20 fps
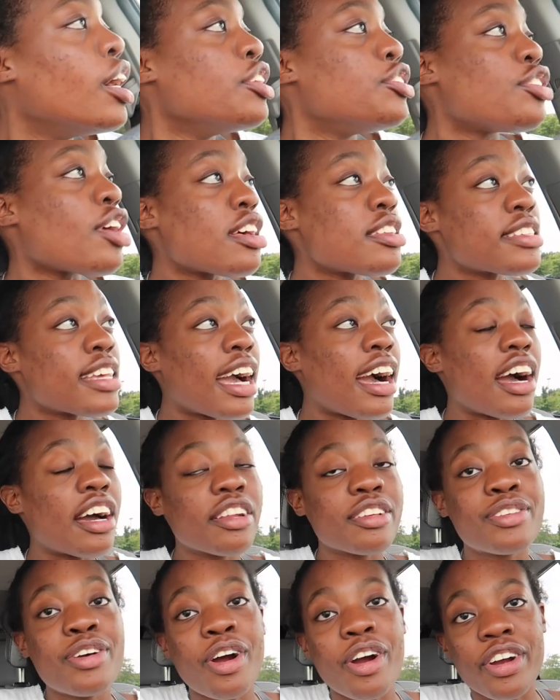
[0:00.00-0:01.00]
Just got
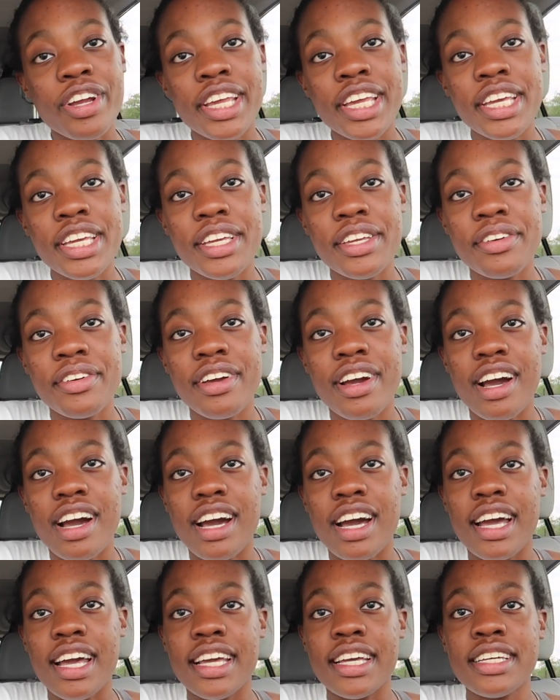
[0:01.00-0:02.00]
out of Target, you
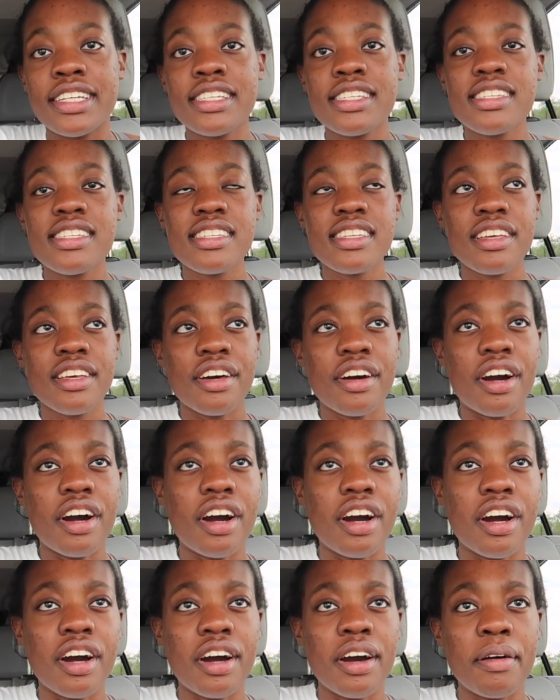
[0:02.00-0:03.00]
guys.
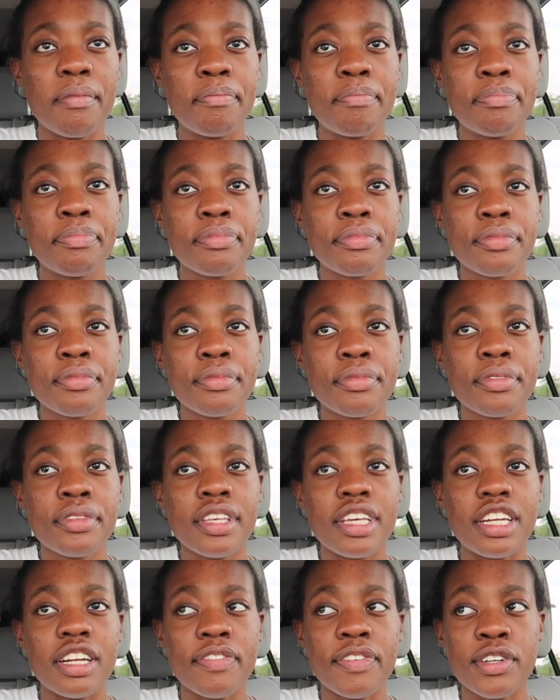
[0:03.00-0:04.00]
Um,
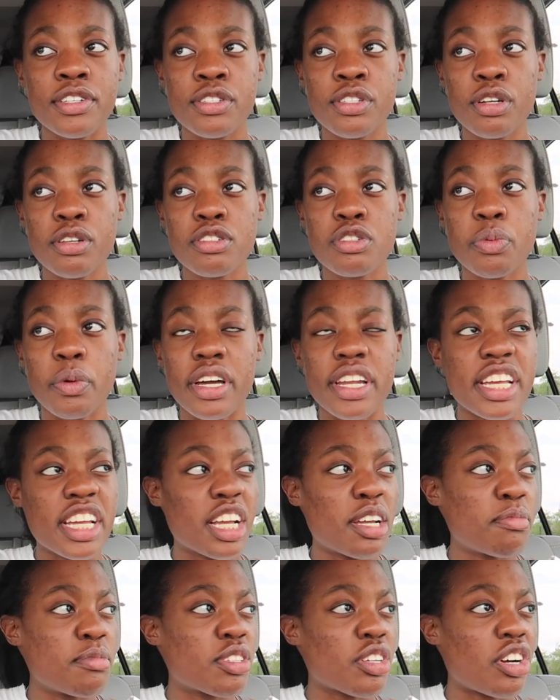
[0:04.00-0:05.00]
and if I start
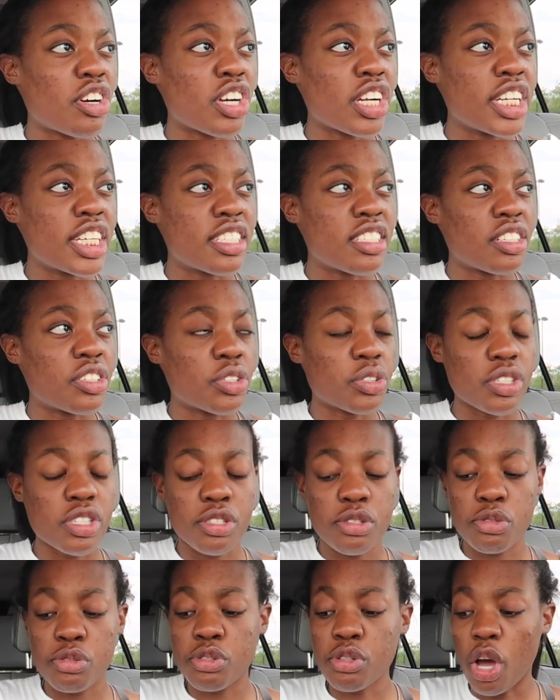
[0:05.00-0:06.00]
sweating, I'm sorry. It's literally
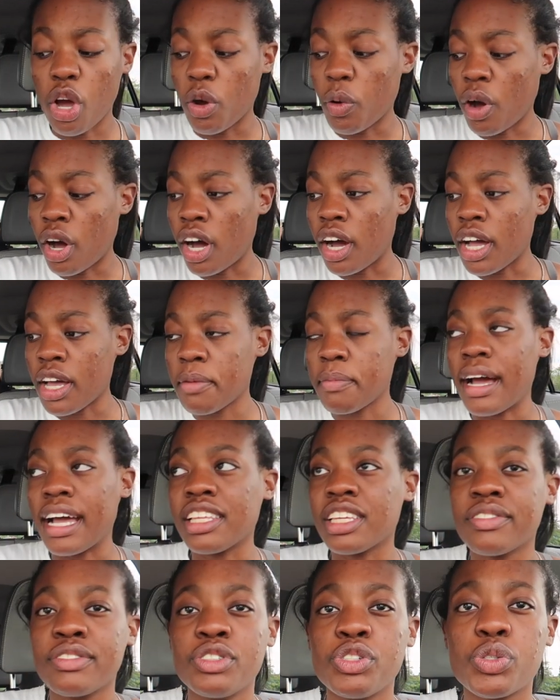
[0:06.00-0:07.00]
so hot, but I
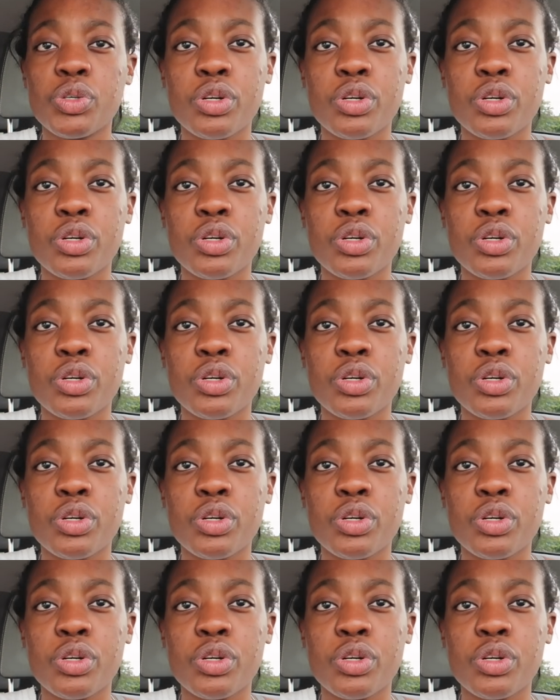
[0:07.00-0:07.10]
live in